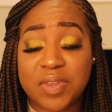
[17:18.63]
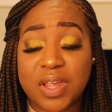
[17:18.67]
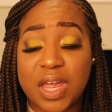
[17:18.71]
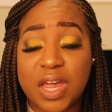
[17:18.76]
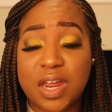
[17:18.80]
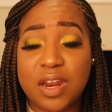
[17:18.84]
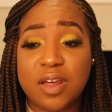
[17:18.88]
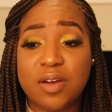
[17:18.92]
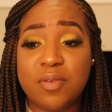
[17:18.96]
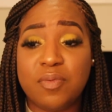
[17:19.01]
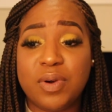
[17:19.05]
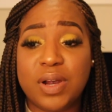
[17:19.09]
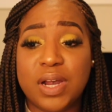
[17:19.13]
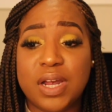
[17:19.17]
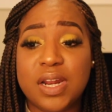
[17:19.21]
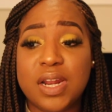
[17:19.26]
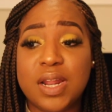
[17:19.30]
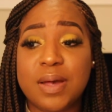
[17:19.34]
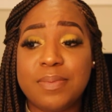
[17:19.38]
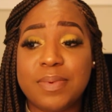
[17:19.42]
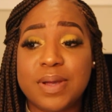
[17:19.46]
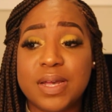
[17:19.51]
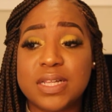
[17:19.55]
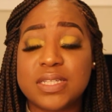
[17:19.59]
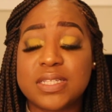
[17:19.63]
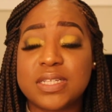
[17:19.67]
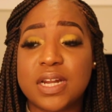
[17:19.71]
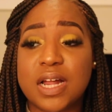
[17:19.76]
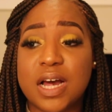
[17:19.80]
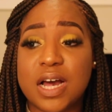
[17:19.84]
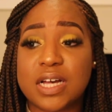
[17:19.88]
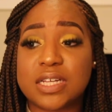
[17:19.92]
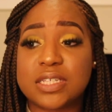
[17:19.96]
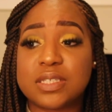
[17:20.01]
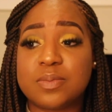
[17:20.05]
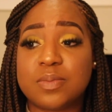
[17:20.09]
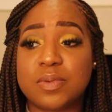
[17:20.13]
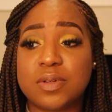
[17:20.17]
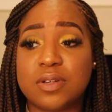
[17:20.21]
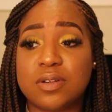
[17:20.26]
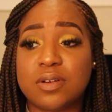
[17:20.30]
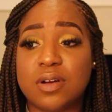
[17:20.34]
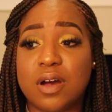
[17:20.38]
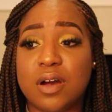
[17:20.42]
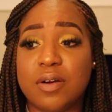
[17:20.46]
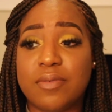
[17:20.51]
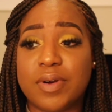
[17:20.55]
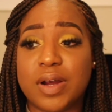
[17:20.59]
and then we ended up getting to the
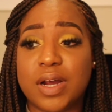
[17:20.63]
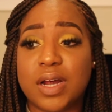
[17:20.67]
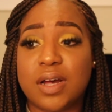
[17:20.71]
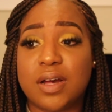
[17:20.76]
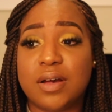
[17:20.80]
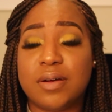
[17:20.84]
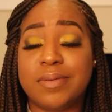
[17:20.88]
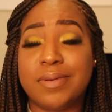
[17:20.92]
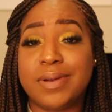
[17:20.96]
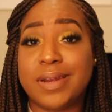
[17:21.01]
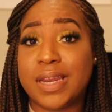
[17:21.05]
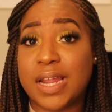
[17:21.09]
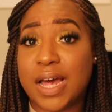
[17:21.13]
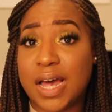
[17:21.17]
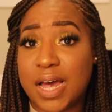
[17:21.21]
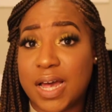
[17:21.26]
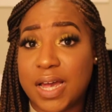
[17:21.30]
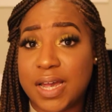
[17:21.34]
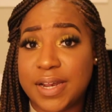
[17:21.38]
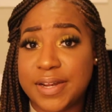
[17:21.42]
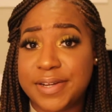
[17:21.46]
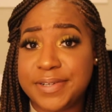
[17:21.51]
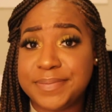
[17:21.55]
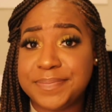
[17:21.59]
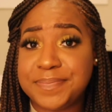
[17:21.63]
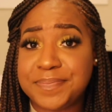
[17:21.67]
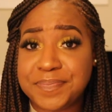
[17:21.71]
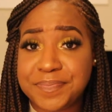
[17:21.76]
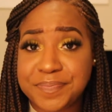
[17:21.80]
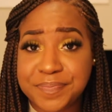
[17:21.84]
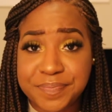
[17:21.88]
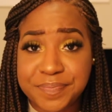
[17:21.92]
hospital around 9.